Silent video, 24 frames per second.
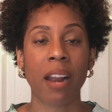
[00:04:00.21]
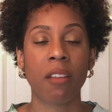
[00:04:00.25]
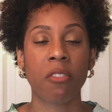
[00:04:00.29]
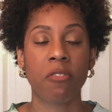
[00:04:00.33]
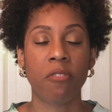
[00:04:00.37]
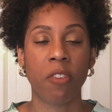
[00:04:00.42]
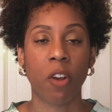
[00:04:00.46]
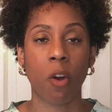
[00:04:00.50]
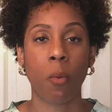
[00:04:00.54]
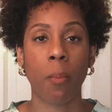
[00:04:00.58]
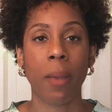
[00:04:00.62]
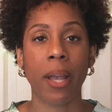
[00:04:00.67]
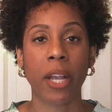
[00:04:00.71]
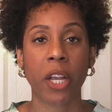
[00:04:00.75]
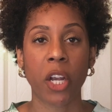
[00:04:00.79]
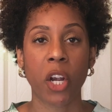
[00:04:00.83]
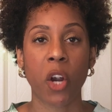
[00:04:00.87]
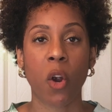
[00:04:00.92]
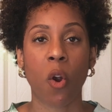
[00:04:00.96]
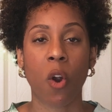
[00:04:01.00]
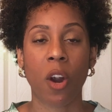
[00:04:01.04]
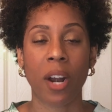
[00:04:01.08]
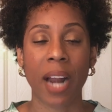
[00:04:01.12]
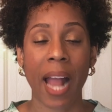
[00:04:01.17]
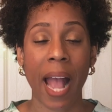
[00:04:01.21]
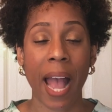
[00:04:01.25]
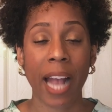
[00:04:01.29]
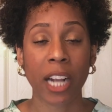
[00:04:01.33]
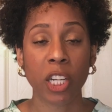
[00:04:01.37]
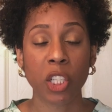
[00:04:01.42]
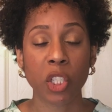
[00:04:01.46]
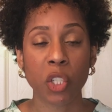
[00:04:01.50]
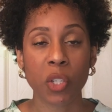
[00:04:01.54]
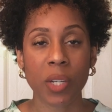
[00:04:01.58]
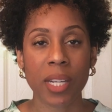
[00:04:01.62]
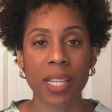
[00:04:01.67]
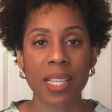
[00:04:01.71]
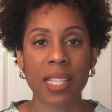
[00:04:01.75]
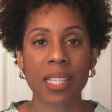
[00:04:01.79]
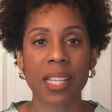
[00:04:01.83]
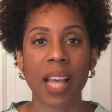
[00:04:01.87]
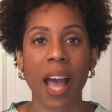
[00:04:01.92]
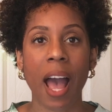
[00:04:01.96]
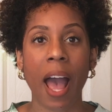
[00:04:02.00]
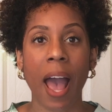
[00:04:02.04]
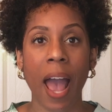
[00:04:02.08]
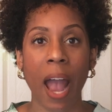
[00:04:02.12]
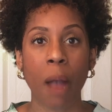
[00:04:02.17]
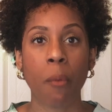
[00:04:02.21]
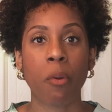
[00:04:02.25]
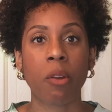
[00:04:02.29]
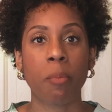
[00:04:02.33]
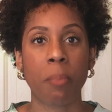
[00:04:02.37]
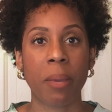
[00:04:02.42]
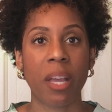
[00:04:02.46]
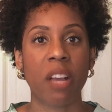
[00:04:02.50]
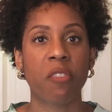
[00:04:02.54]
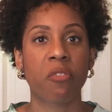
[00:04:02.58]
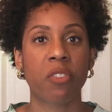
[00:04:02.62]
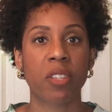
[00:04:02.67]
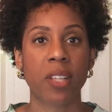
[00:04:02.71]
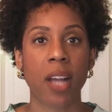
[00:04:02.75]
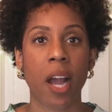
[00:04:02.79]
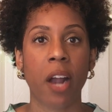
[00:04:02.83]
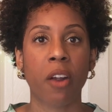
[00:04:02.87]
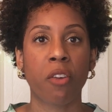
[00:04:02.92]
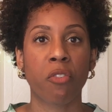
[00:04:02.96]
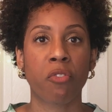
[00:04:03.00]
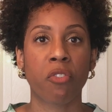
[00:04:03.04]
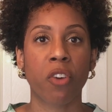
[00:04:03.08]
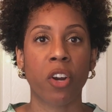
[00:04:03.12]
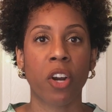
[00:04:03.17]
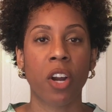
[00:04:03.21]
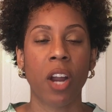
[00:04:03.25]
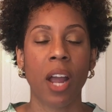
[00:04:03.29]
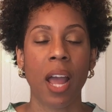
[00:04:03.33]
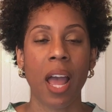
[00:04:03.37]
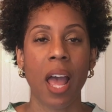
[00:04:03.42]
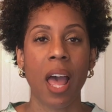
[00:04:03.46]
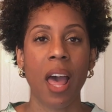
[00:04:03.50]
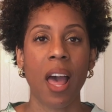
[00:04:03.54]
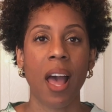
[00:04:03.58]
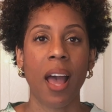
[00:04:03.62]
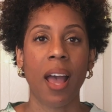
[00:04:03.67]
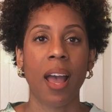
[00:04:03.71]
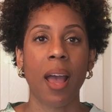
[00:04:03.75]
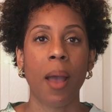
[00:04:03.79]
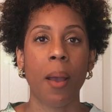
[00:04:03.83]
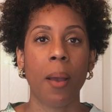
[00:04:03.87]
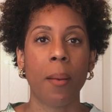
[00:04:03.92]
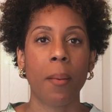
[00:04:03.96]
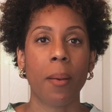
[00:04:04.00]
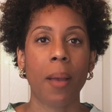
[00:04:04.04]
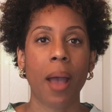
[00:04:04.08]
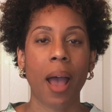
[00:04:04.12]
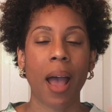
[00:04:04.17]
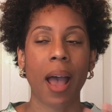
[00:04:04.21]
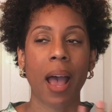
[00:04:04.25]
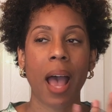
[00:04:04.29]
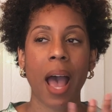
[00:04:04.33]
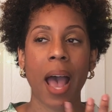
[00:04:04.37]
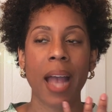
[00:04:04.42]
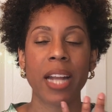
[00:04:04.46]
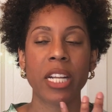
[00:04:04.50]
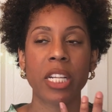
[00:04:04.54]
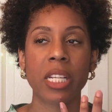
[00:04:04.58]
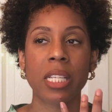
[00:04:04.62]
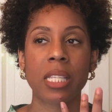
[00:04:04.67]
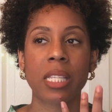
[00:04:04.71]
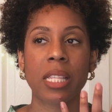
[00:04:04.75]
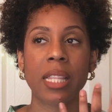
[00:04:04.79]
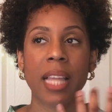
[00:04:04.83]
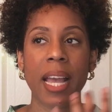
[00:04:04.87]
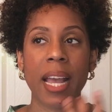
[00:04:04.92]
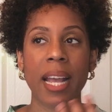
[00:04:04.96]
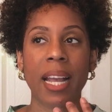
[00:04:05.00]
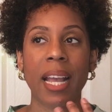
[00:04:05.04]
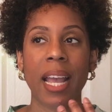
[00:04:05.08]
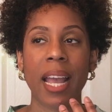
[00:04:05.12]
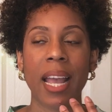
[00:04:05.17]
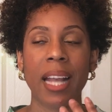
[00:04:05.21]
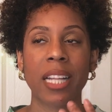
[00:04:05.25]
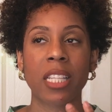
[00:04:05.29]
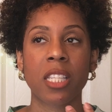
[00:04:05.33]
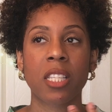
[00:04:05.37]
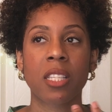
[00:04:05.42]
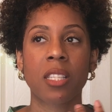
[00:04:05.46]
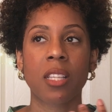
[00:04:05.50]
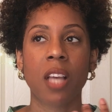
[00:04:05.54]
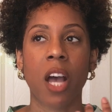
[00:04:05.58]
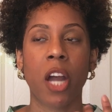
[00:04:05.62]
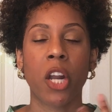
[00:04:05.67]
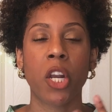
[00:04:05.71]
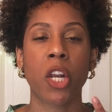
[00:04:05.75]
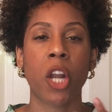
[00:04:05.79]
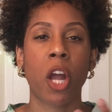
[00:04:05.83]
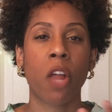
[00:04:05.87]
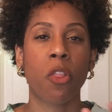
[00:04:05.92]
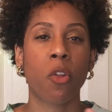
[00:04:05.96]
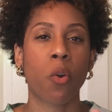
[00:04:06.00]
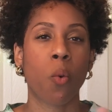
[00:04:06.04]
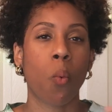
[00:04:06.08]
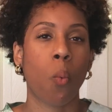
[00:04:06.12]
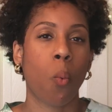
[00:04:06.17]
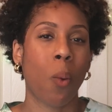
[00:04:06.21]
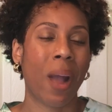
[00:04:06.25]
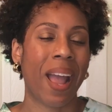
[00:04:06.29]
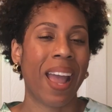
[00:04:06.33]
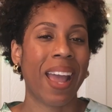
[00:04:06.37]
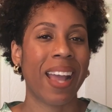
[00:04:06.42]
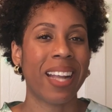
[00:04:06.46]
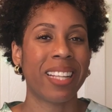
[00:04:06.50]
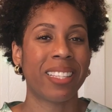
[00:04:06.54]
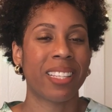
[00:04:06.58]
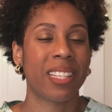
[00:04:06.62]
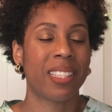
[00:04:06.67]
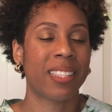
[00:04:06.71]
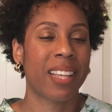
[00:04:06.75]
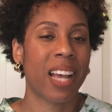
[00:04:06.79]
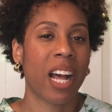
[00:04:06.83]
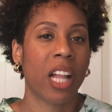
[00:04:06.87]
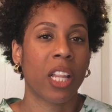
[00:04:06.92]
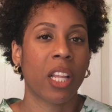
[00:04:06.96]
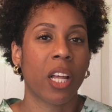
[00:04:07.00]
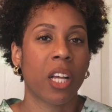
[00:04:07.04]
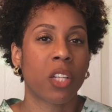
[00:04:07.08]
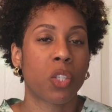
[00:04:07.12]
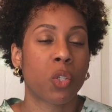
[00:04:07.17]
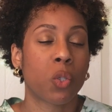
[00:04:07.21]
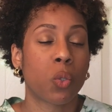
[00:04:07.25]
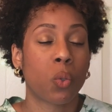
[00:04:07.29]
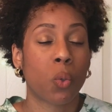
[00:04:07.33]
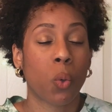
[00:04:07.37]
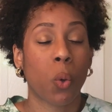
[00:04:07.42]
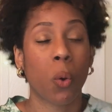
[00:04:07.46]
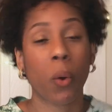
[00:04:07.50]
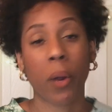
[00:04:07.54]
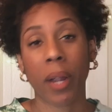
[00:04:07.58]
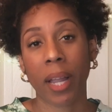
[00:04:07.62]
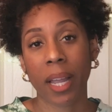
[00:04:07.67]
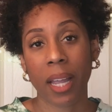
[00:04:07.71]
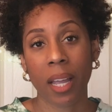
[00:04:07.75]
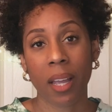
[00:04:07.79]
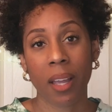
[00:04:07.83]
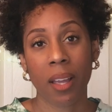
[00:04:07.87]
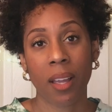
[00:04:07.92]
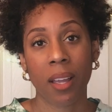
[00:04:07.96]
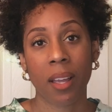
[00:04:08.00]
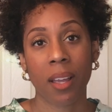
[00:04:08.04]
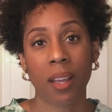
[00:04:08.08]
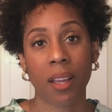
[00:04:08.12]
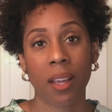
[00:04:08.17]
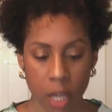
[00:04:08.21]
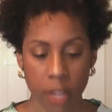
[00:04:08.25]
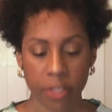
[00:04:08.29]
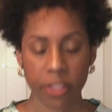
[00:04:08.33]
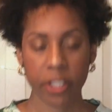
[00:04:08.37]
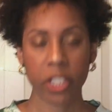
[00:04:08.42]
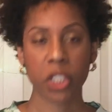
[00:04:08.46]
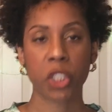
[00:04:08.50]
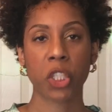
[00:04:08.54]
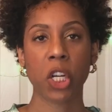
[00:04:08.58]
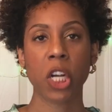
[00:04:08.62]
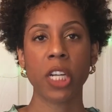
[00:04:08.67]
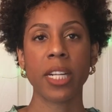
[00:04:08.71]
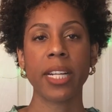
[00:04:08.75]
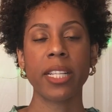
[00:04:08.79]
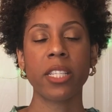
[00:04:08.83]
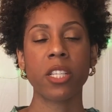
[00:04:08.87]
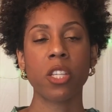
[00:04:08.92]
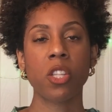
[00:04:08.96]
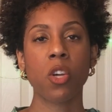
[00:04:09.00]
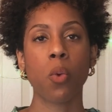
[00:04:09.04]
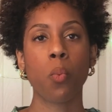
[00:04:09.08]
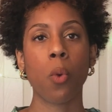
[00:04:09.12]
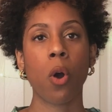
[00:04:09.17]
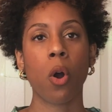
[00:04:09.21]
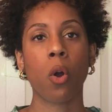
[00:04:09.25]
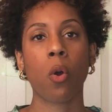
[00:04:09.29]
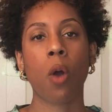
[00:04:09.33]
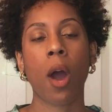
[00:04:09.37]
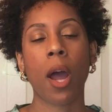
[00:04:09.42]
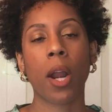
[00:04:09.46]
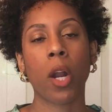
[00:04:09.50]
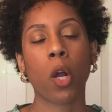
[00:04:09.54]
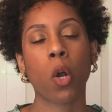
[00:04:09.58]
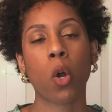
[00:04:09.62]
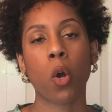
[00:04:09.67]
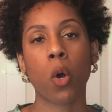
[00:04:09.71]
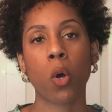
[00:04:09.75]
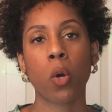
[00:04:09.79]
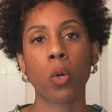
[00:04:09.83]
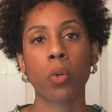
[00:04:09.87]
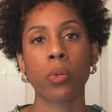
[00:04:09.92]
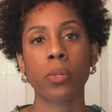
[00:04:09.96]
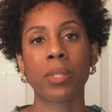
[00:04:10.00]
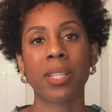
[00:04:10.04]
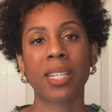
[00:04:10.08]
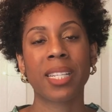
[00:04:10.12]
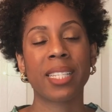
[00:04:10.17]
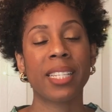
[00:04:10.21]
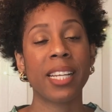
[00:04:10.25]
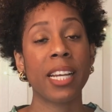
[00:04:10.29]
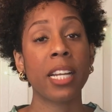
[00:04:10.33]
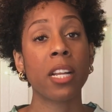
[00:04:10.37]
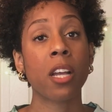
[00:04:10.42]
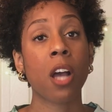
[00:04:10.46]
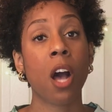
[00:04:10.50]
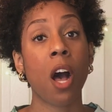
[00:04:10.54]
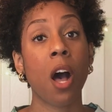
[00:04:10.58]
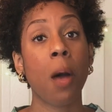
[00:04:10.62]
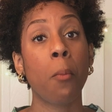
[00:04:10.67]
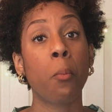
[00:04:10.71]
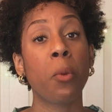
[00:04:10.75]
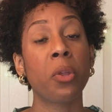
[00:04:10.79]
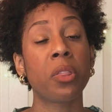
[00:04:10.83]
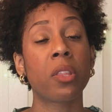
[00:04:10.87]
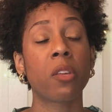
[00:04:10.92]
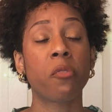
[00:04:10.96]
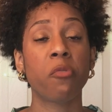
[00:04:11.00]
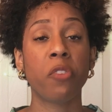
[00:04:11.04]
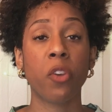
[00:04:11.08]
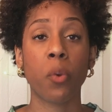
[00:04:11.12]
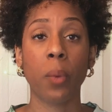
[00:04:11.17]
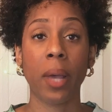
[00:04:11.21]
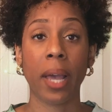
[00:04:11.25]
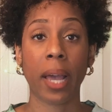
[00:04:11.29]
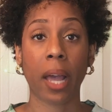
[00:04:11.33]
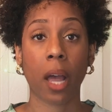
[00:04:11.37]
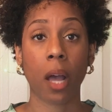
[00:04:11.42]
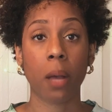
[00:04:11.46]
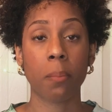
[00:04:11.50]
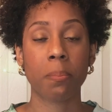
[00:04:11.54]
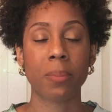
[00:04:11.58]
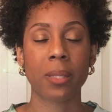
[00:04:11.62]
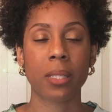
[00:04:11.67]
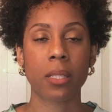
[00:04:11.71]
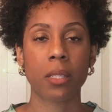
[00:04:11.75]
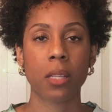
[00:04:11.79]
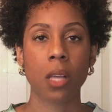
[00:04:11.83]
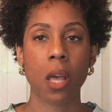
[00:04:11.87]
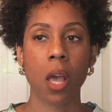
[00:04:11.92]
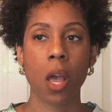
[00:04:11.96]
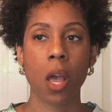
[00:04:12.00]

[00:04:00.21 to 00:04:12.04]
a filmmaker or an actress, I would be a photographer. I just think it's another way to tell a story. The journey to the Woe Chronicles did come with a few hiccups.